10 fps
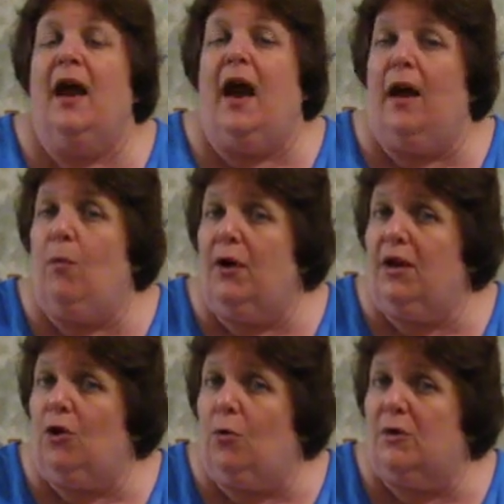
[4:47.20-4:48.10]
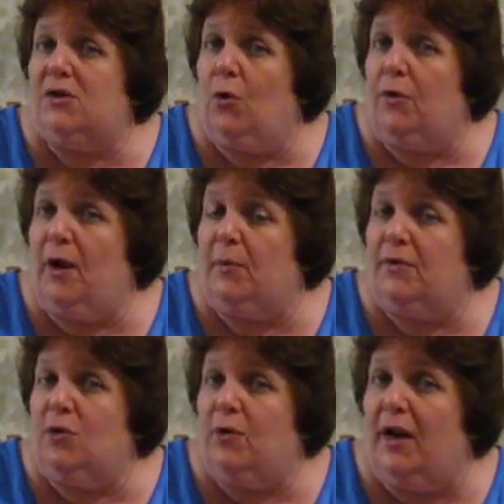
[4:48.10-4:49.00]
I want to hear what's going on
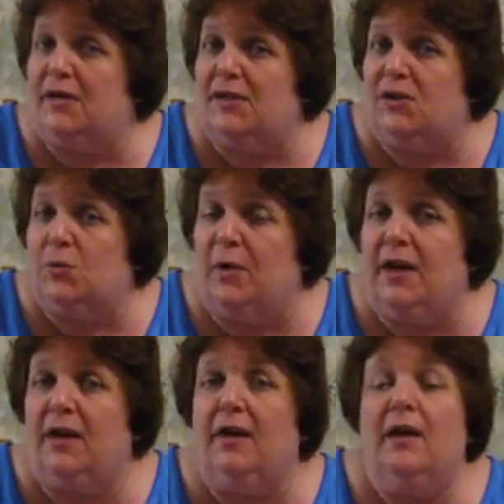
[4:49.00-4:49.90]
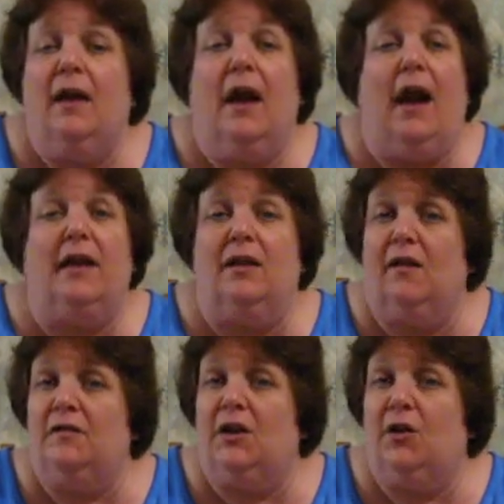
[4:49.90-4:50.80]
with you guys this week. I'd
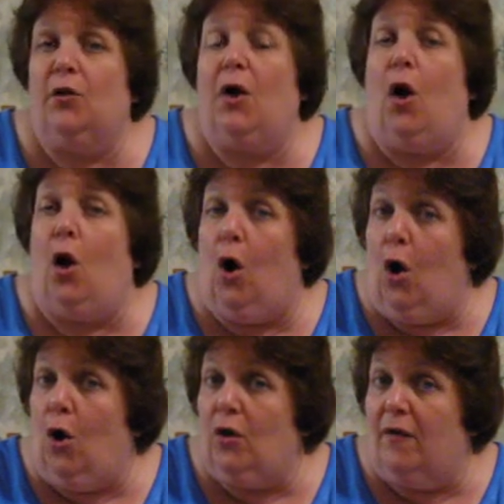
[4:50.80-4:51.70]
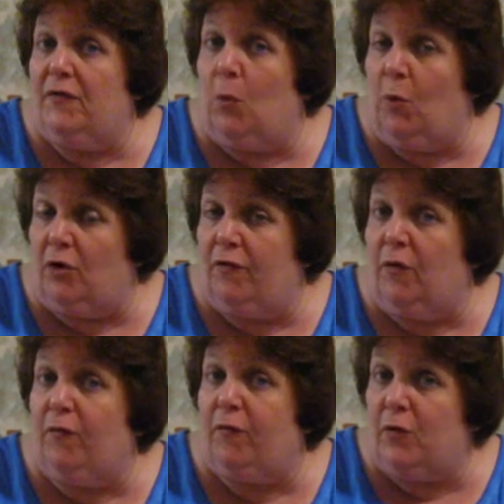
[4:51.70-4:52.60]
love to hear all of the
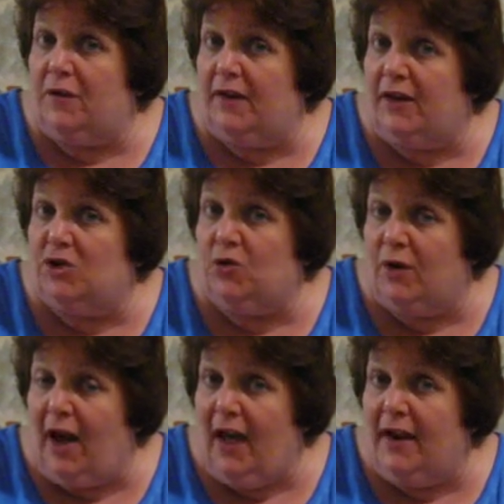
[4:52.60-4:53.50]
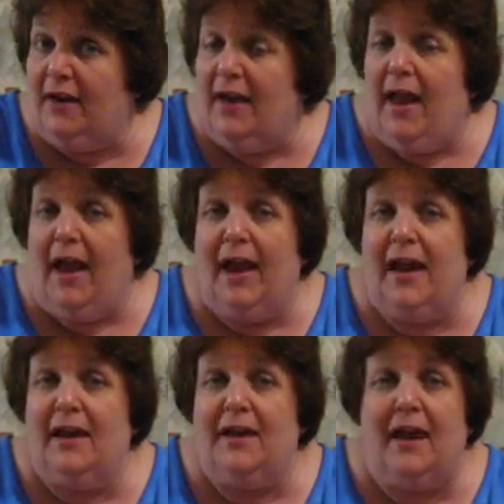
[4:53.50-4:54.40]
wonderful free things you got
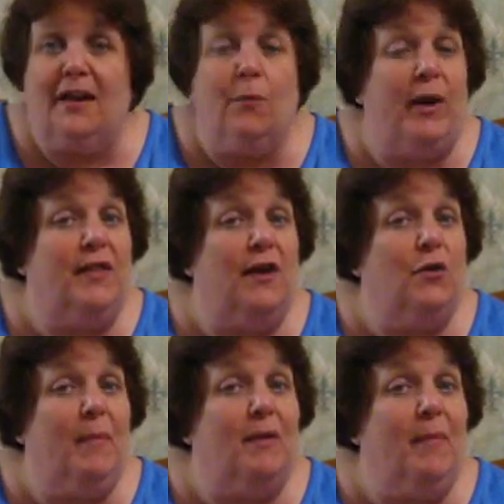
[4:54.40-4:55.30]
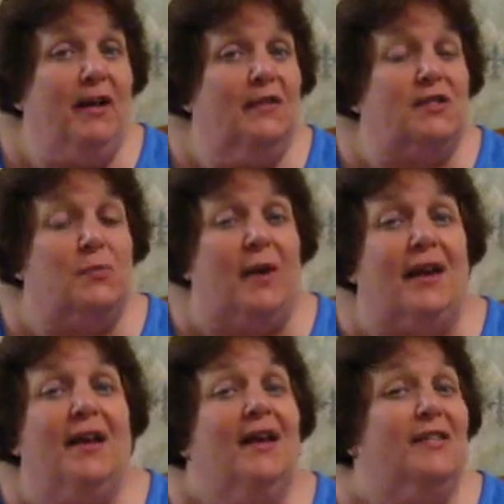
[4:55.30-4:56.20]
and any way that you made money this week.
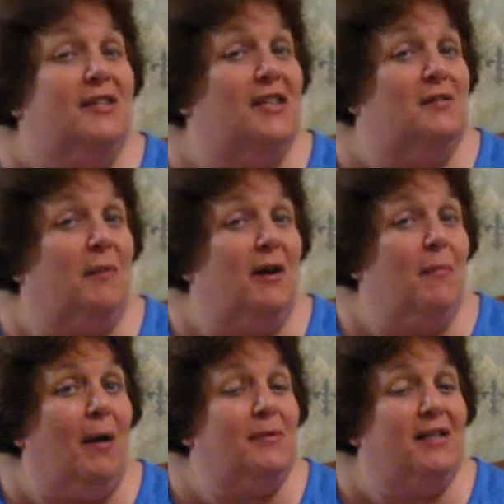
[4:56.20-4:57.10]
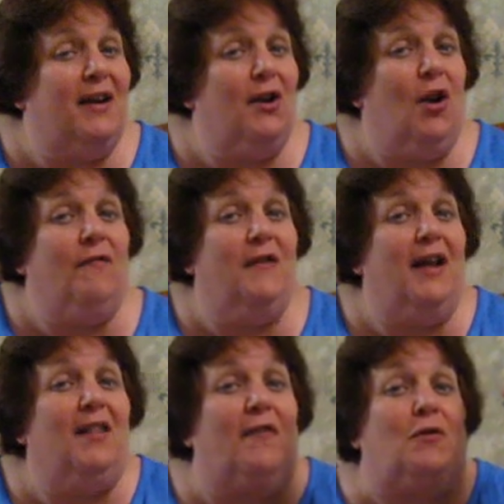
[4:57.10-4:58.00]
This is Money Mom signing off, and
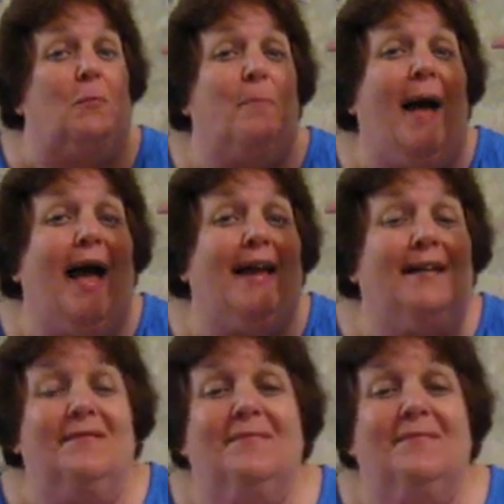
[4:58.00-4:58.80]
I love you. Bye.